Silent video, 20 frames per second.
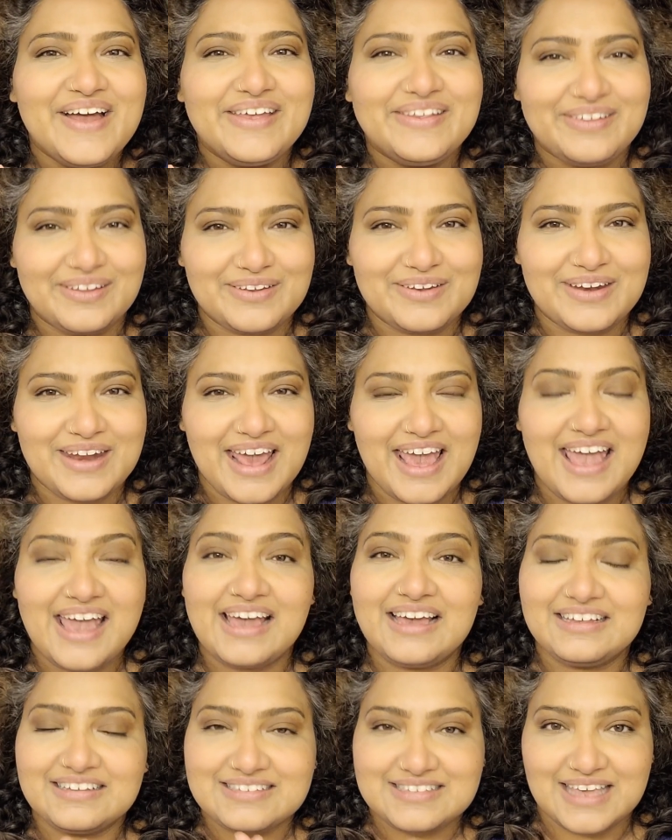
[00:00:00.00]
So today
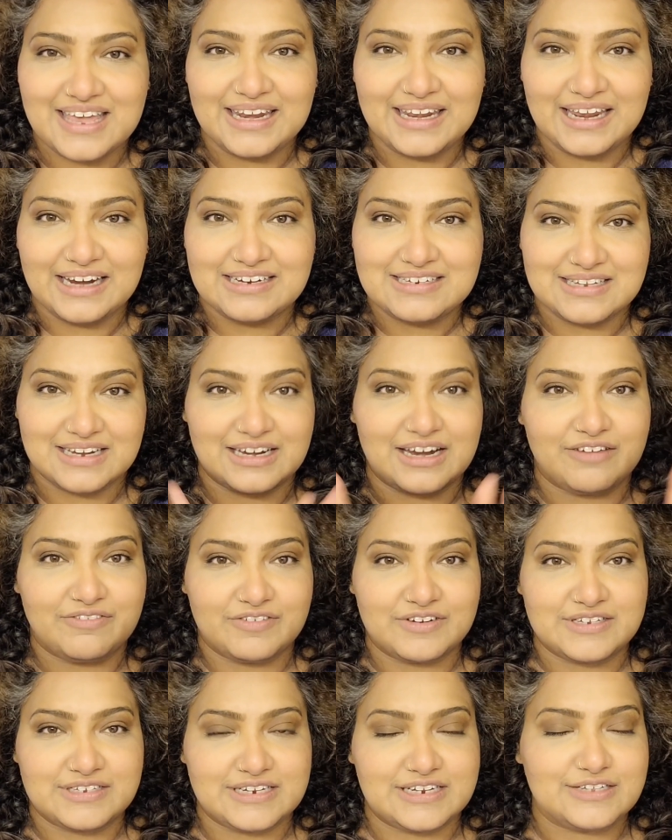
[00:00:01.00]
is skincare Sunday.
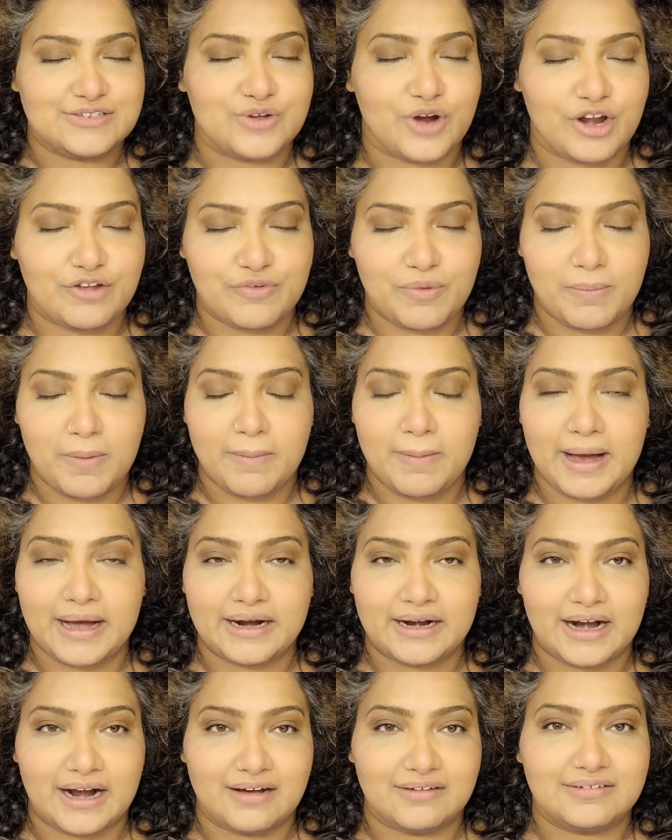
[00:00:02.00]
Firstly, sorry for my
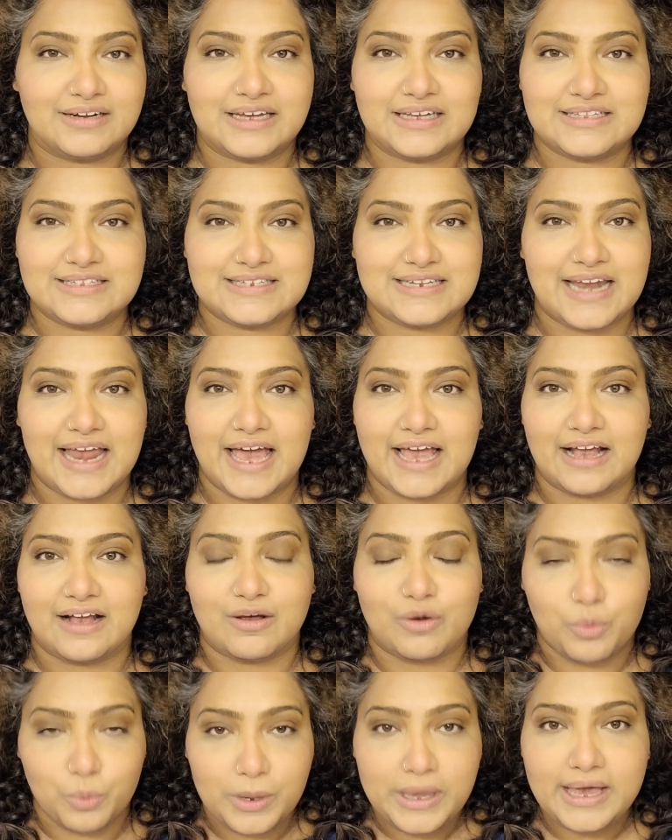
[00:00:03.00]
background. It's
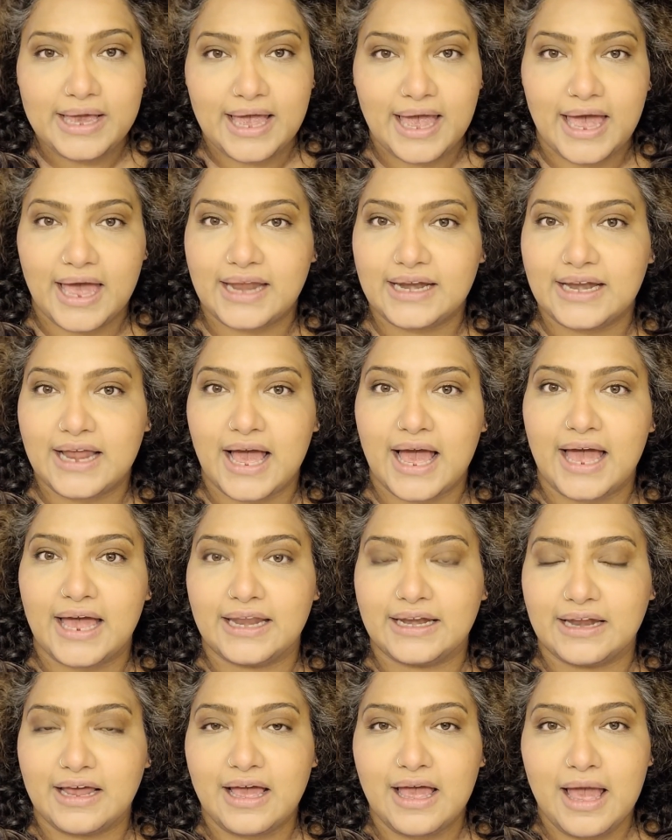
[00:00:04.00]
like weekend
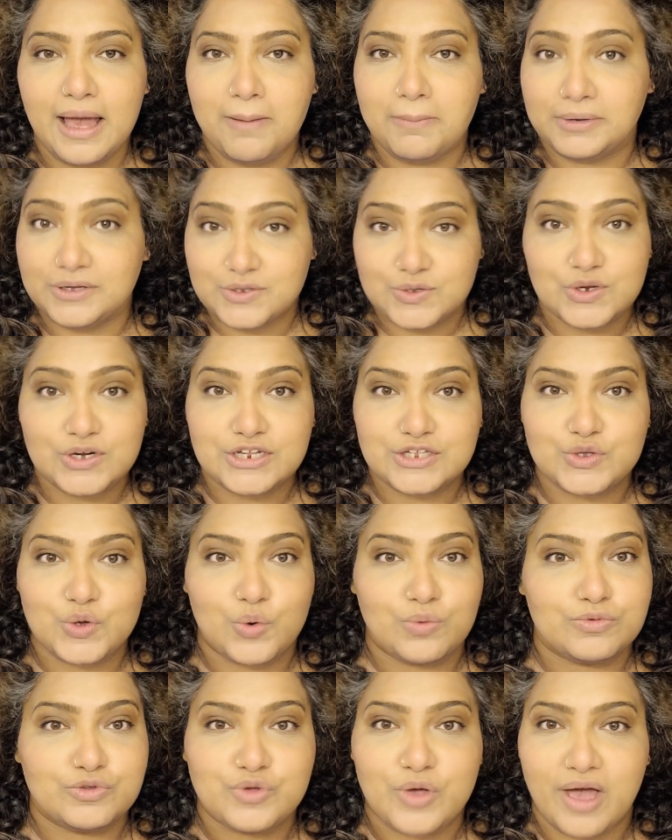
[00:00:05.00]
and my son is
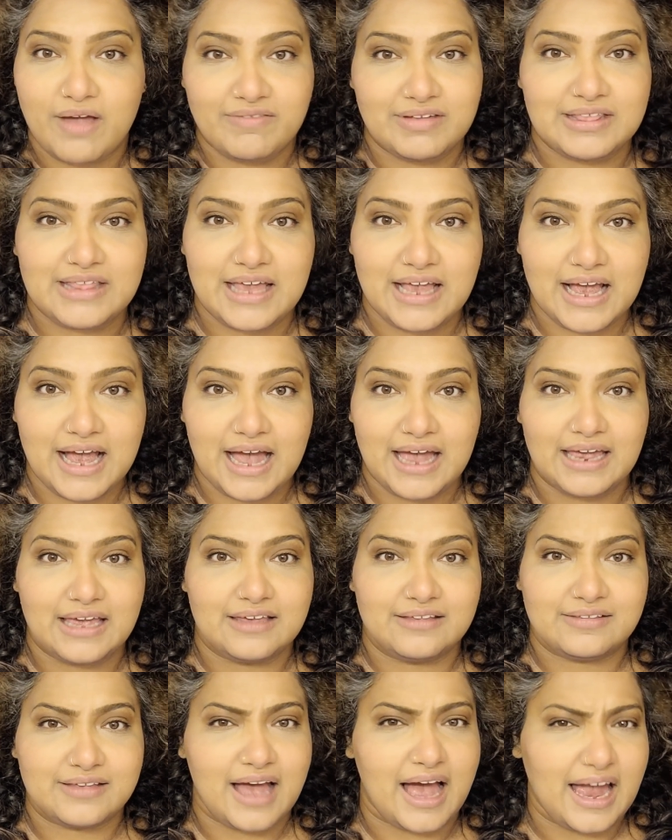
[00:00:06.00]
home, so everything
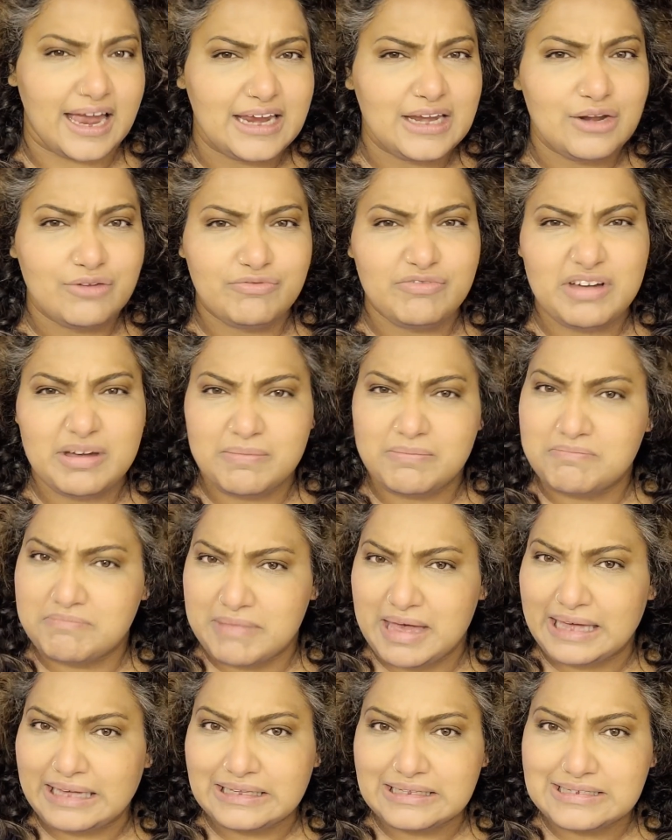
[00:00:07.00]
is kind of a
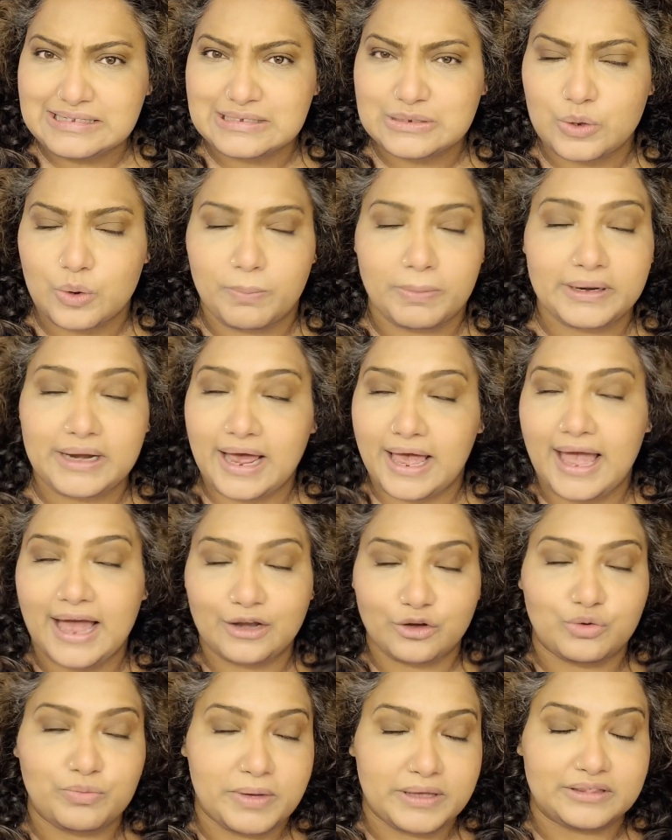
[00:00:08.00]
mess. But I
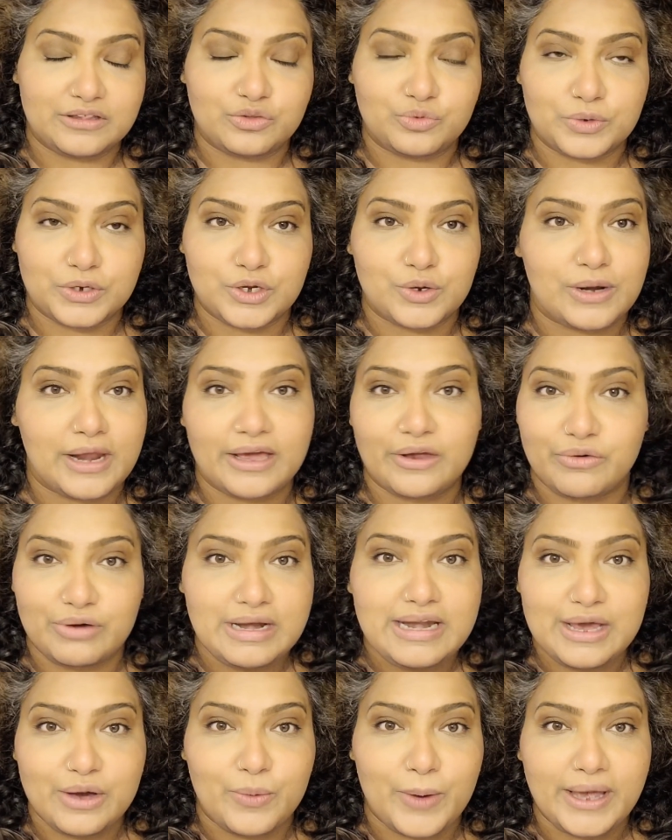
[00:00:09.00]
had to make this video like
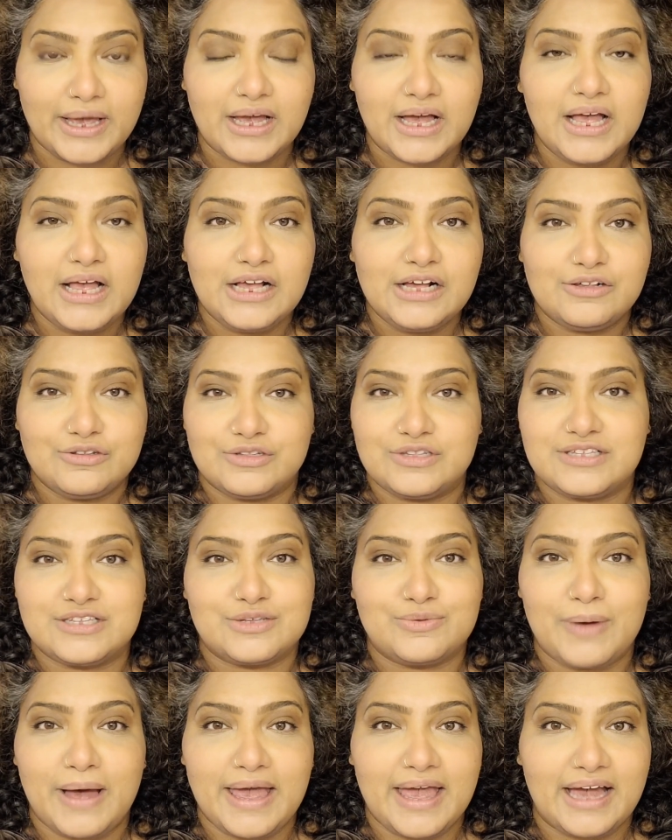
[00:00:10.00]
really quick. So this
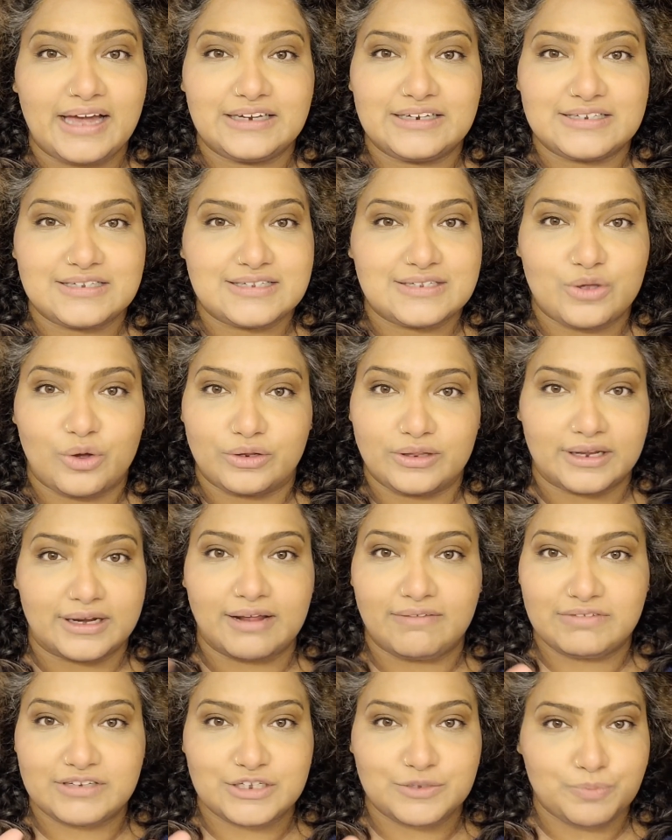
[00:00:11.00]
is why I just thought that
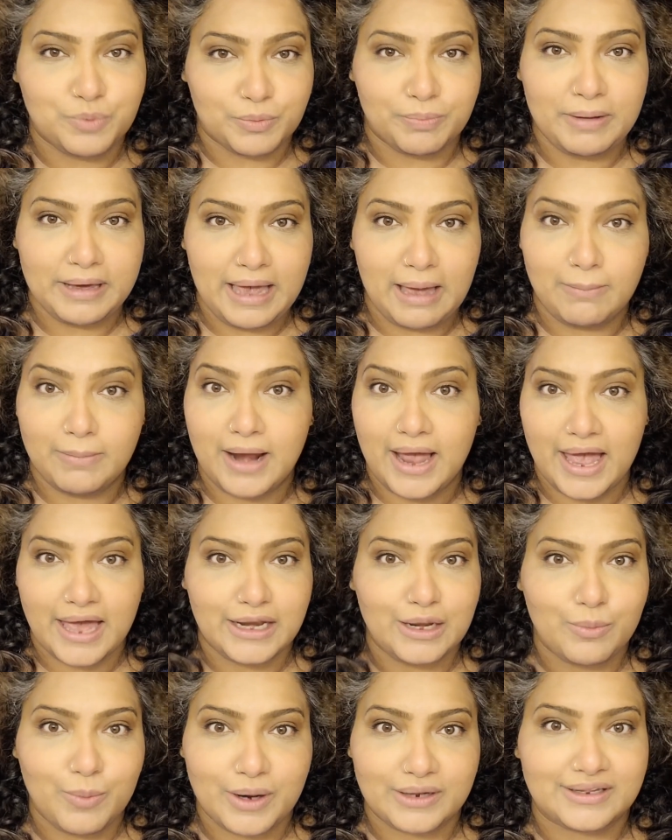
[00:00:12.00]
I would just put my camera
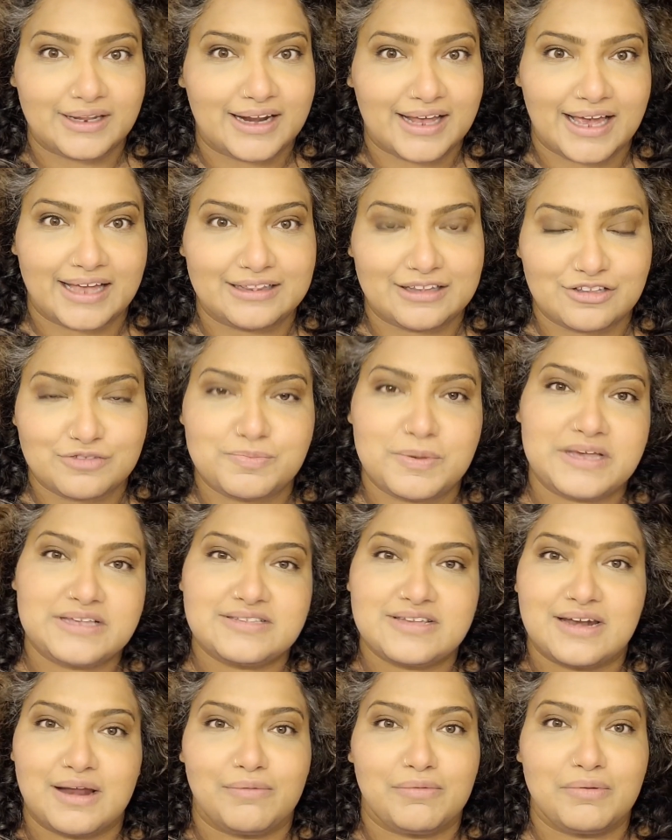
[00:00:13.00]
anywhere that I get the
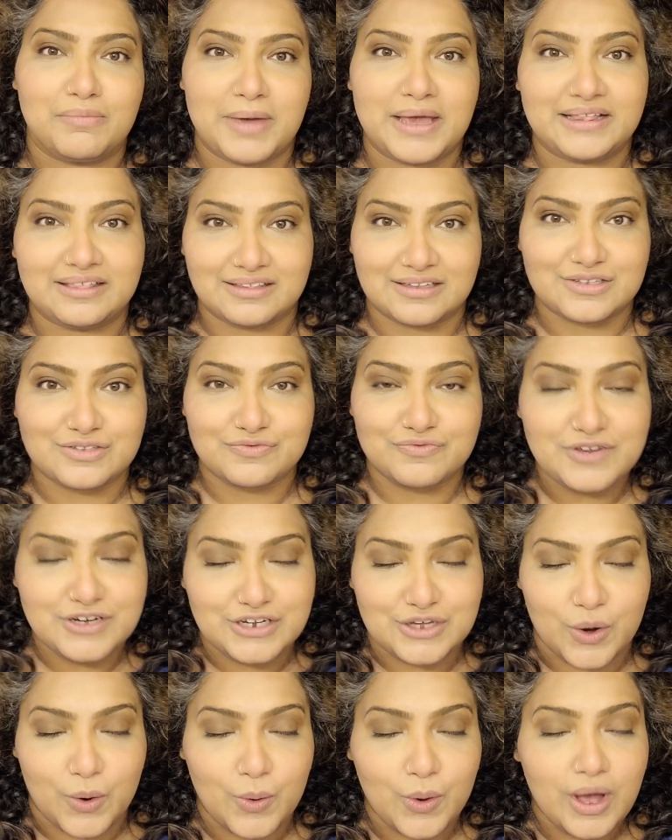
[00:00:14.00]
space and I will make this
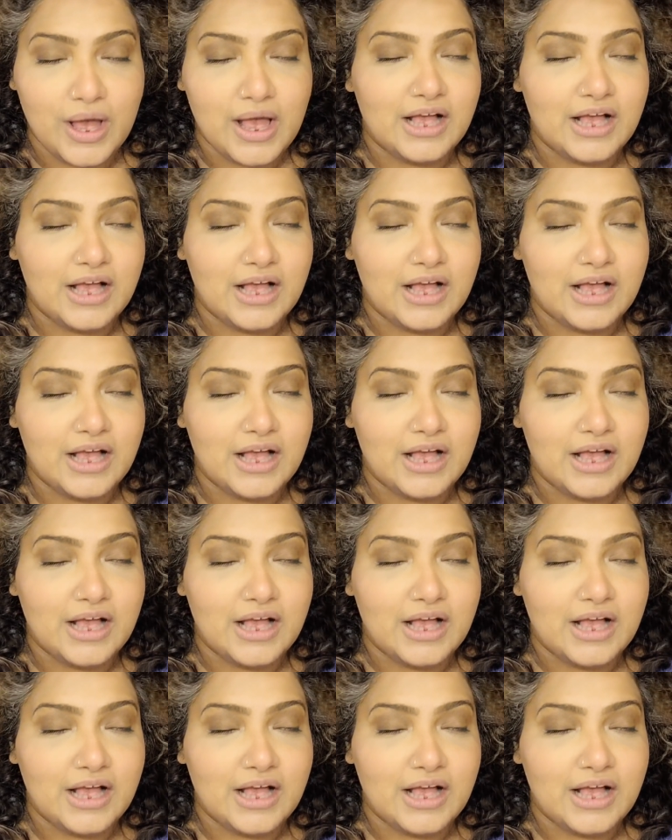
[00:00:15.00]
video.